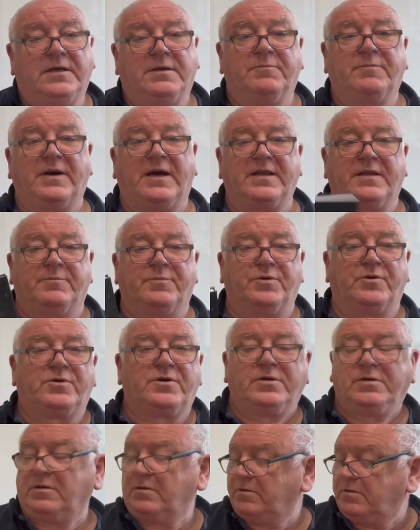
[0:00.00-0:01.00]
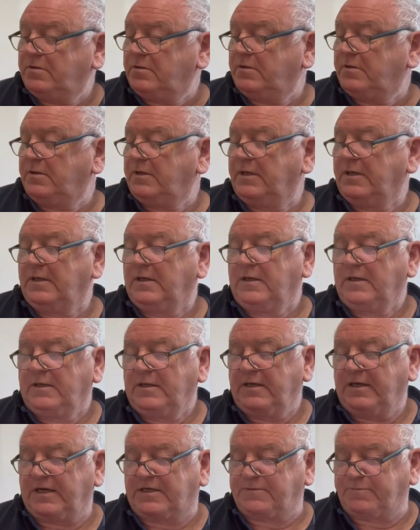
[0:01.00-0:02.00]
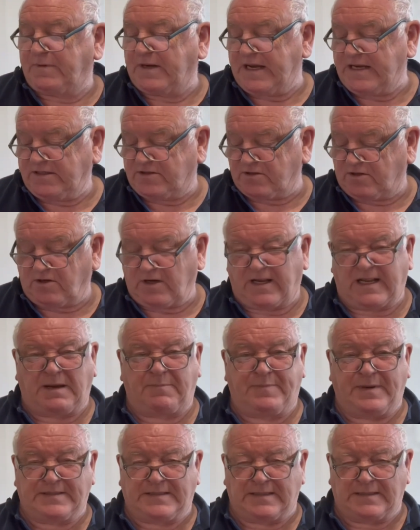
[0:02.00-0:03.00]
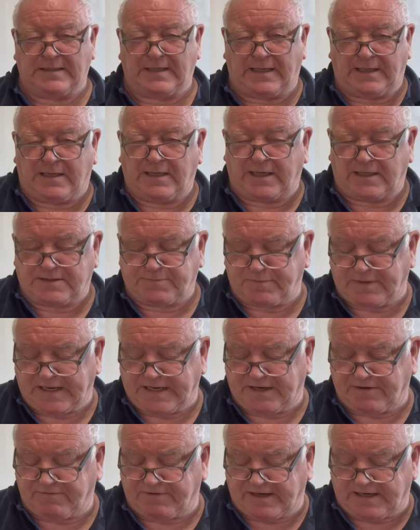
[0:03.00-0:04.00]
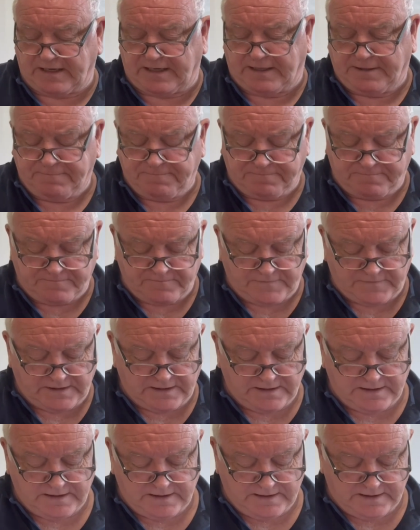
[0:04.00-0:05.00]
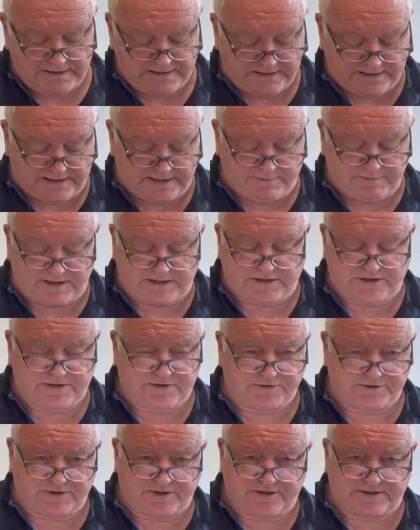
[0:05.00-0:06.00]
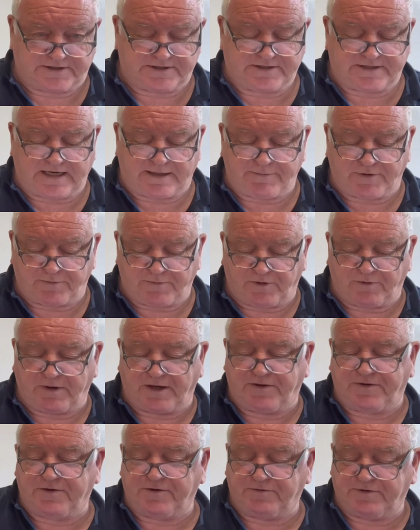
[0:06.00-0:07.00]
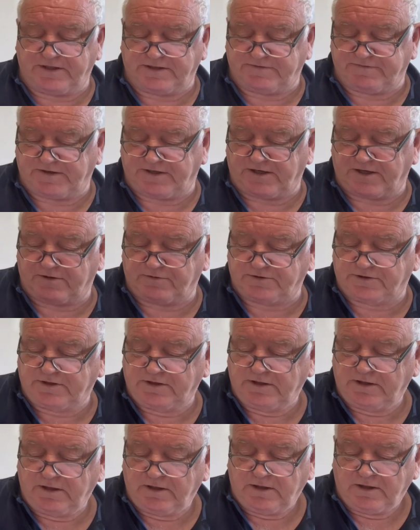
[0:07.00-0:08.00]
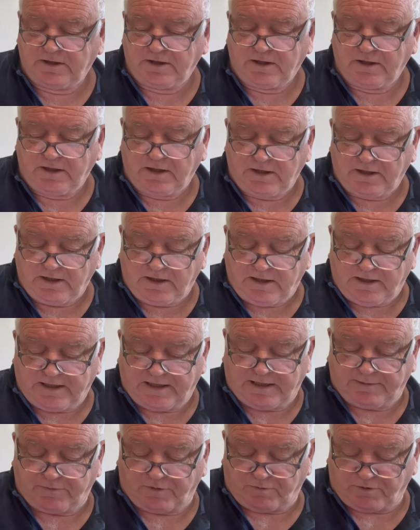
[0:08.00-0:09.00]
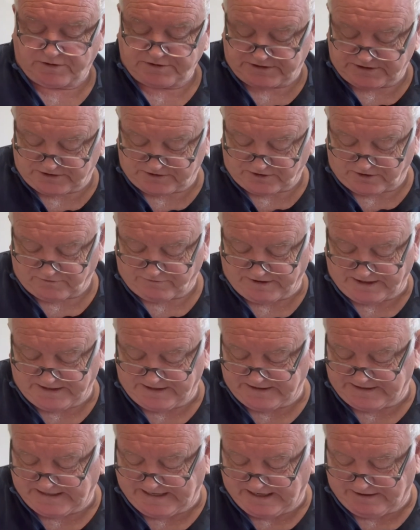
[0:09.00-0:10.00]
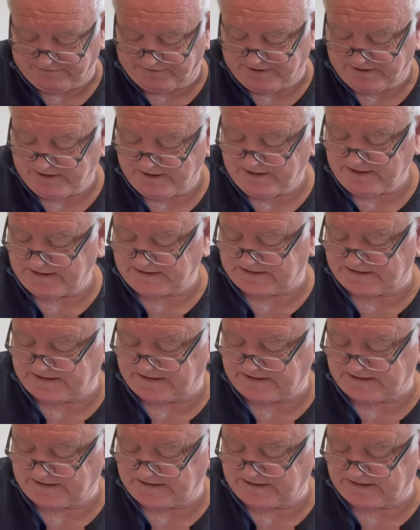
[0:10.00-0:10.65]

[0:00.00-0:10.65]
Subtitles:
can buy the book. It explains all of that better than I can explain it really. I stuttered and stammered my way through these videos, but once it's all written down, it's